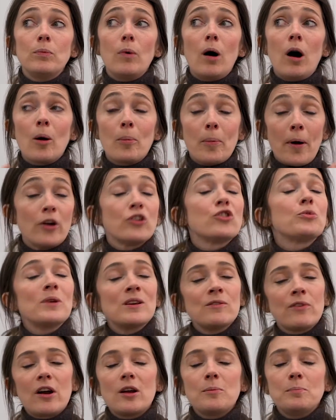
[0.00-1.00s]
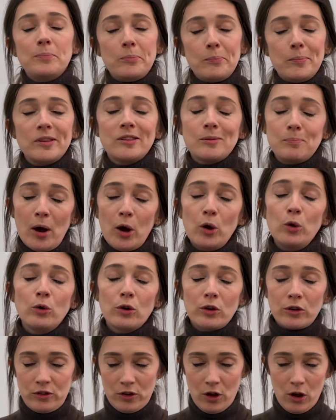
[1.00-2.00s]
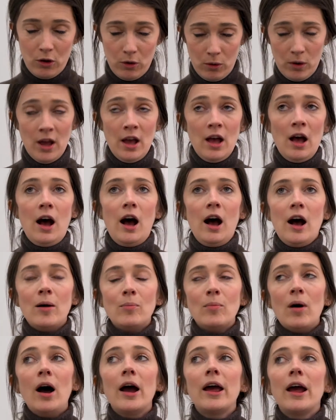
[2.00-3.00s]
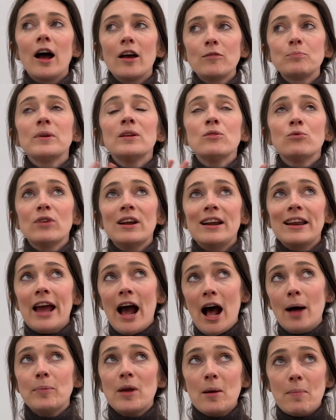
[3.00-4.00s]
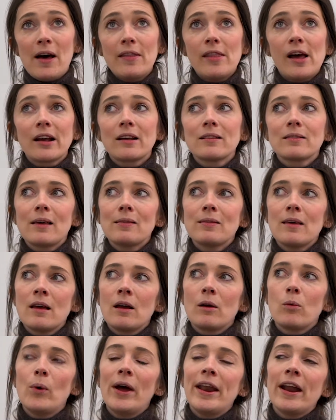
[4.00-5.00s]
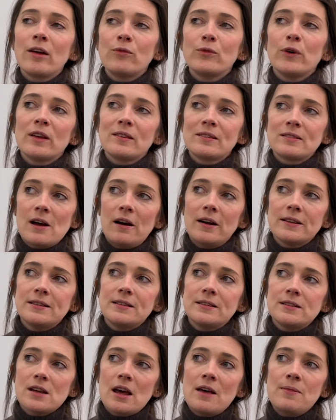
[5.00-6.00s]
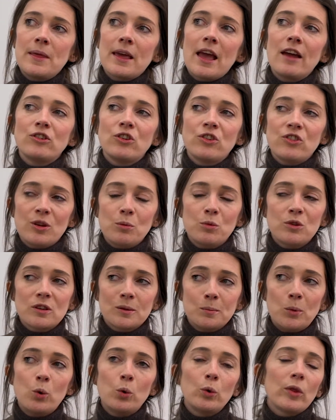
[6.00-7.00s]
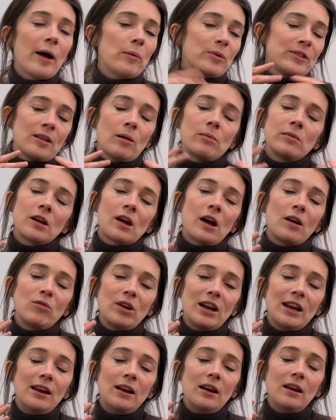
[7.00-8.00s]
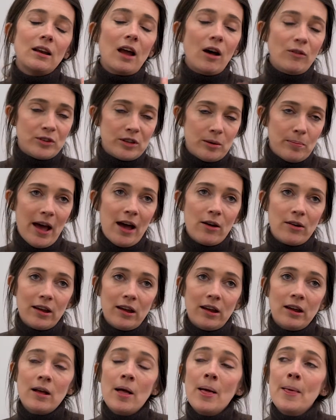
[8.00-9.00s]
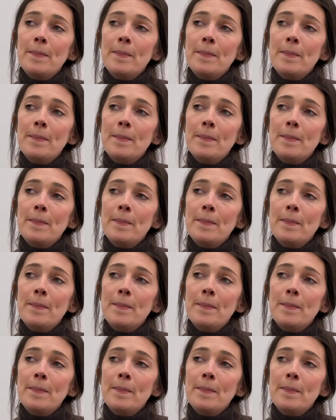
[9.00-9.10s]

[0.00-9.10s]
approach being very bespoke. So I've been really happy about that, because I think when I first started and the agency was small, that was something I really loved about it.